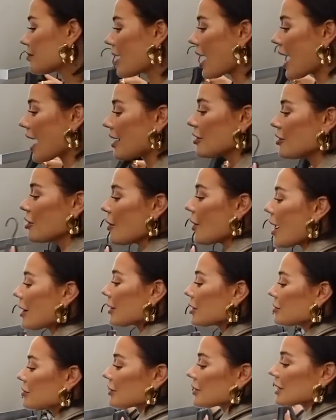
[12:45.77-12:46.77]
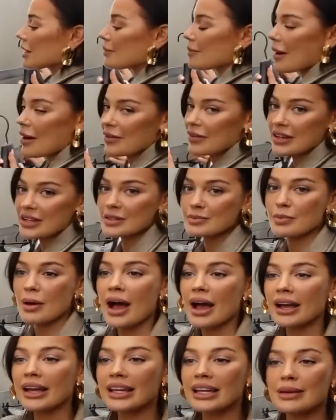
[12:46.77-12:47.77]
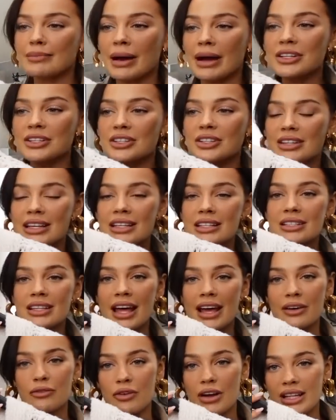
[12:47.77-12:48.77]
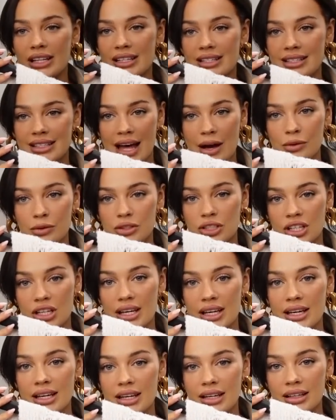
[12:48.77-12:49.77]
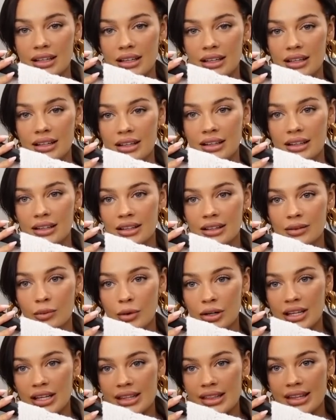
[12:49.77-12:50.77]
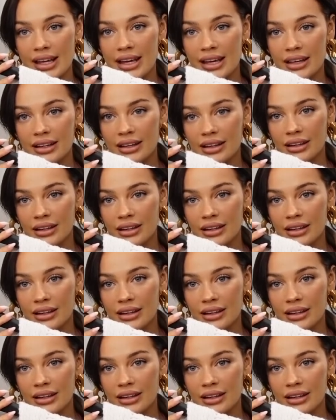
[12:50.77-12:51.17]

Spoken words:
I don't know how you feel about this, but I can imagine this like being a slouchy. What do you think?